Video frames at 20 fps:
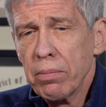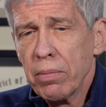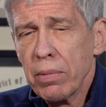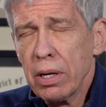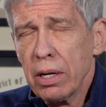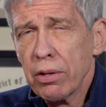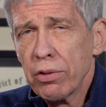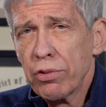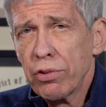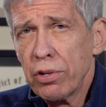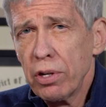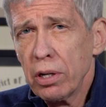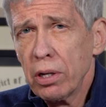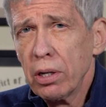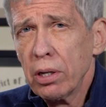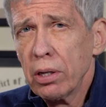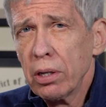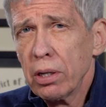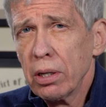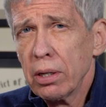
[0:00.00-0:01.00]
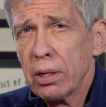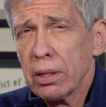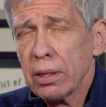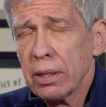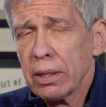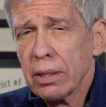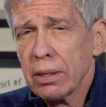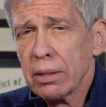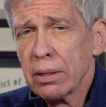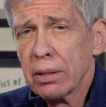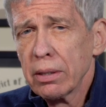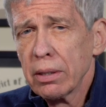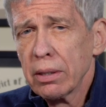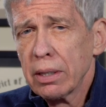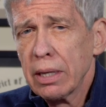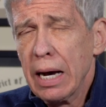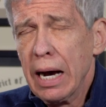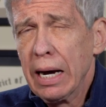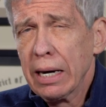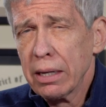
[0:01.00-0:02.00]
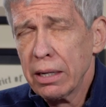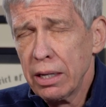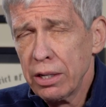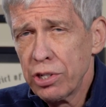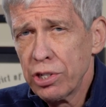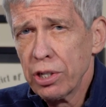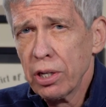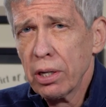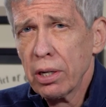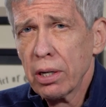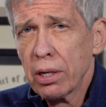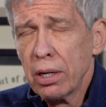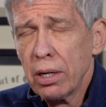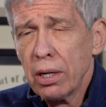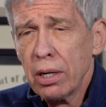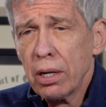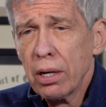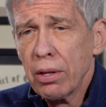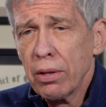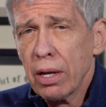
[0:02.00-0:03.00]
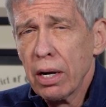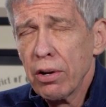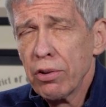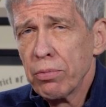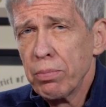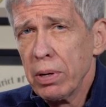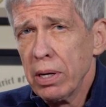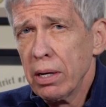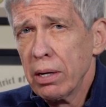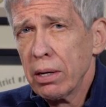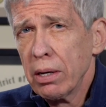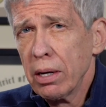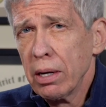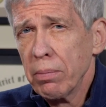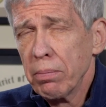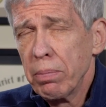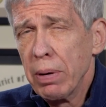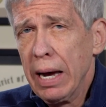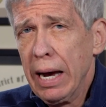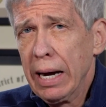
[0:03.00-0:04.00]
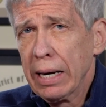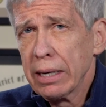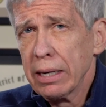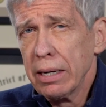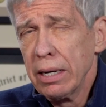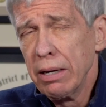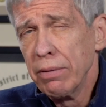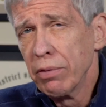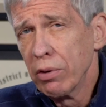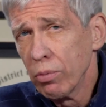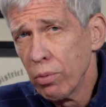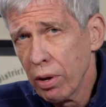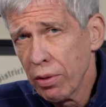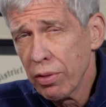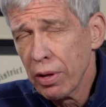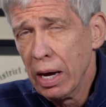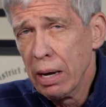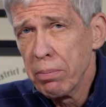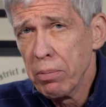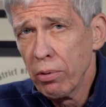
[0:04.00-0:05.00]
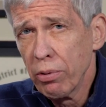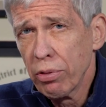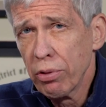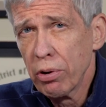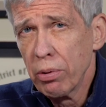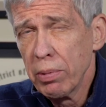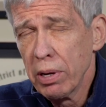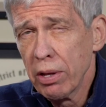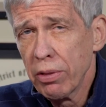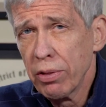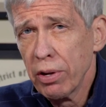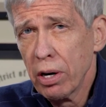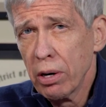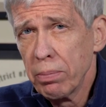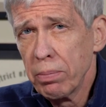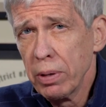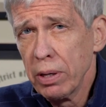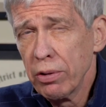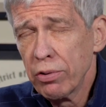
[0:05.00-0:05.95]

it's still cognition that is being impacted even with hypothermia therapy.